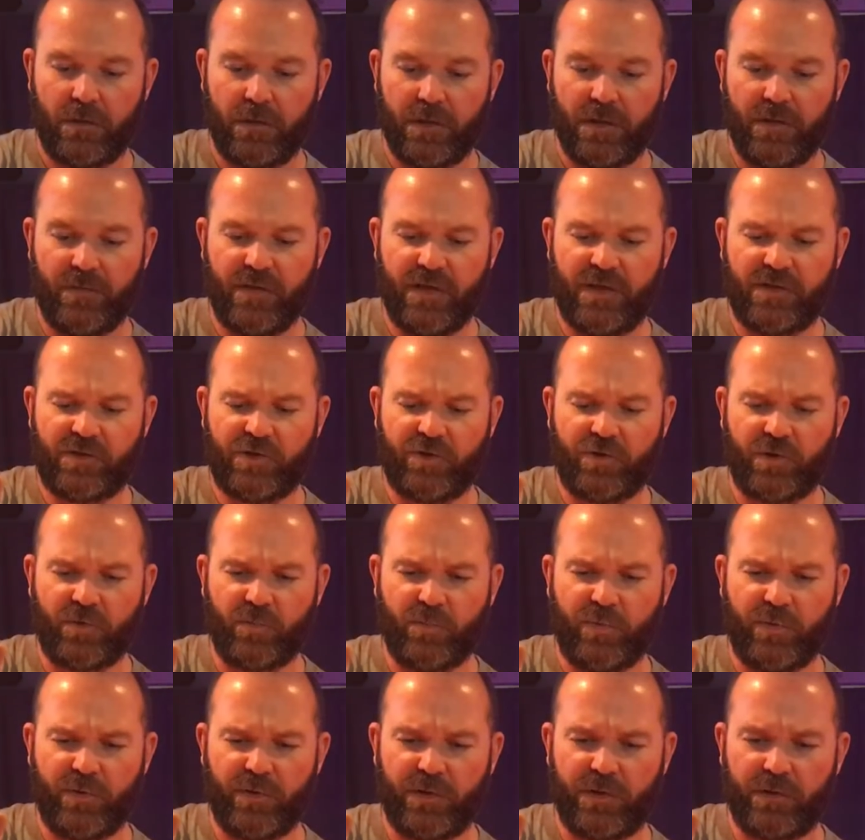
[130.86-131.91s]
And this you
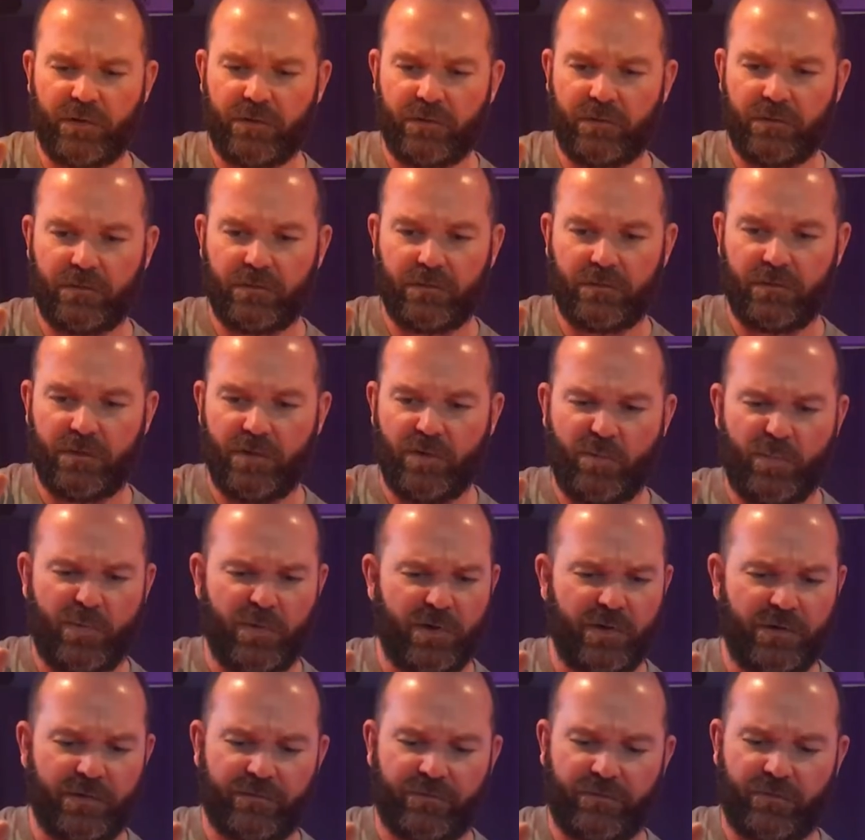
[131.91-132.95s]
can put it, you can put
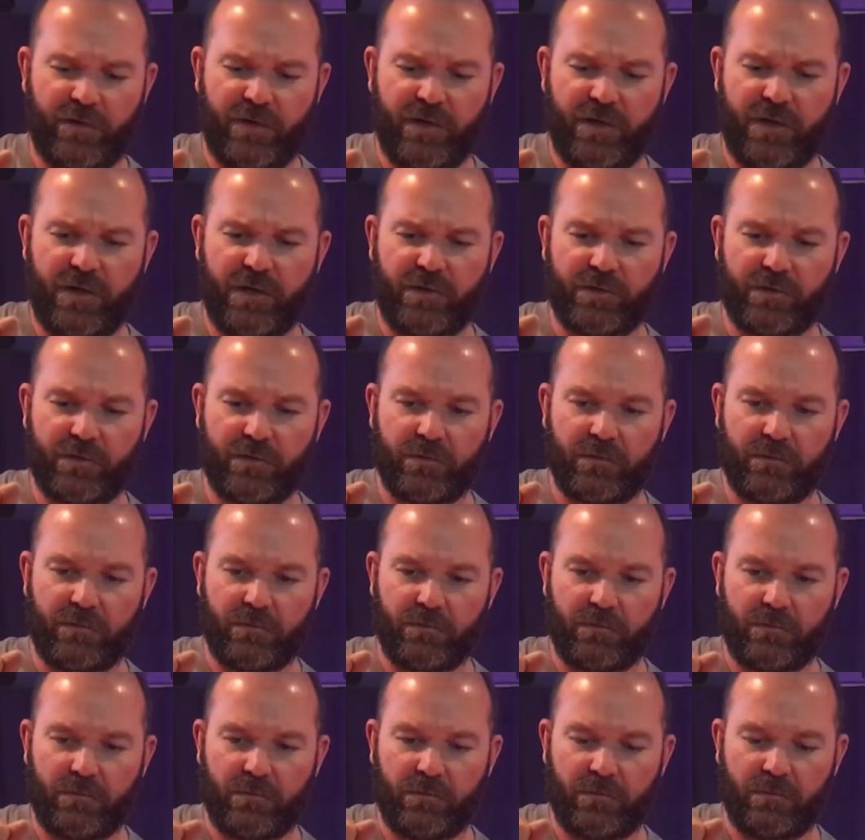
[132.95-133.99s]
it in the fridge or
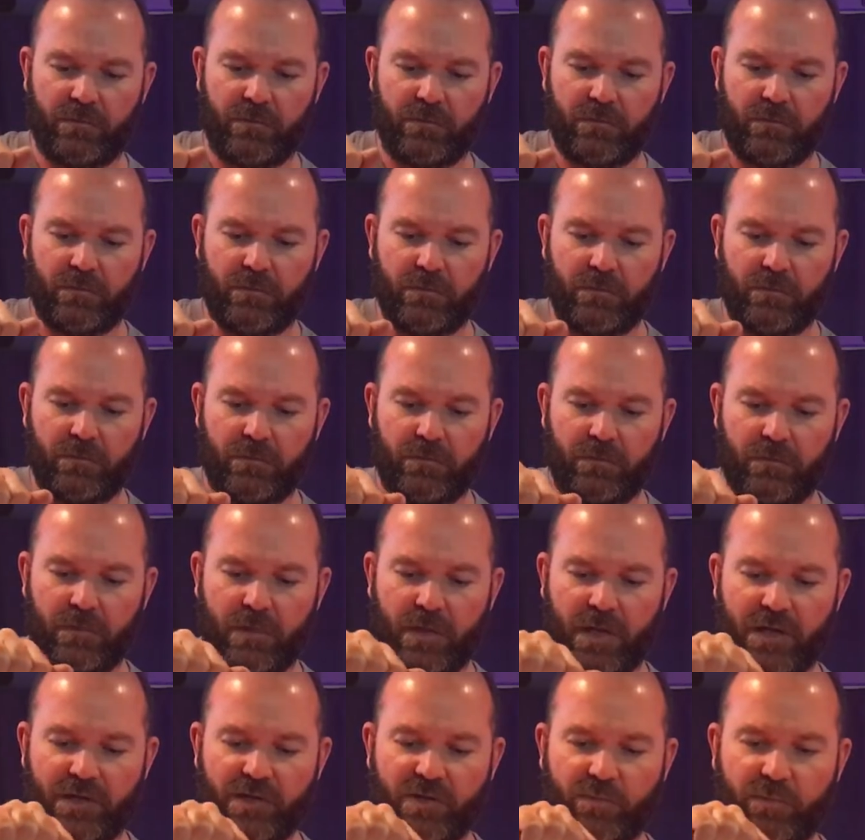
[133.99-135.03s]

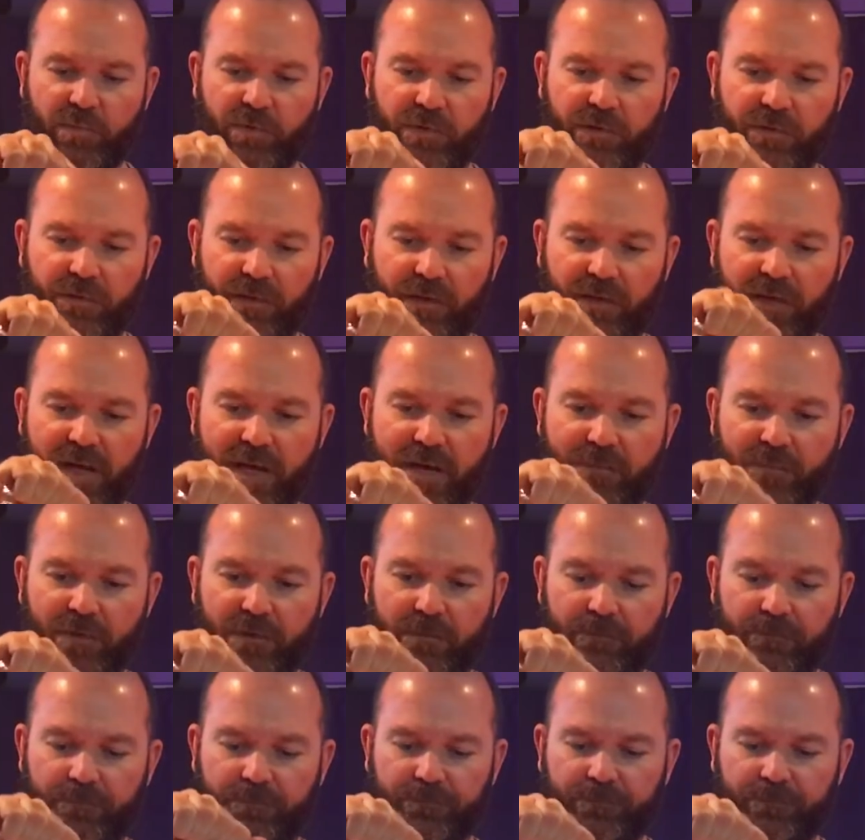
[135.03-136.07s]
I just put it in the cabinet.